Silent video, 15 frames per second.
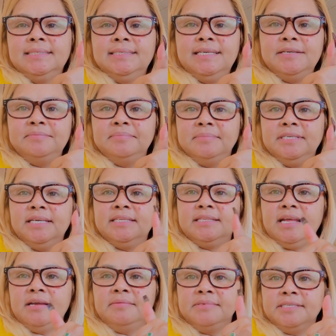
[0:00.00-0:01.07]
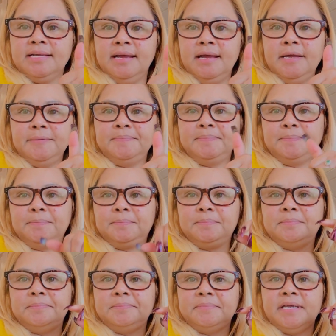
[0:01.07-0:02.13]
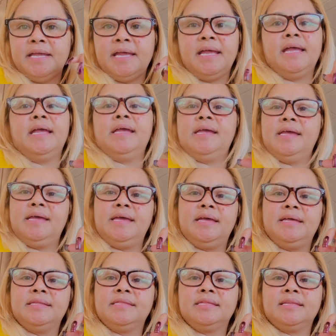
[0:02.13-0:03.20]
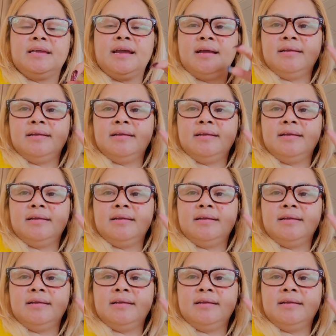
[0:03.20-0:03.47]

Give me a thumbs up and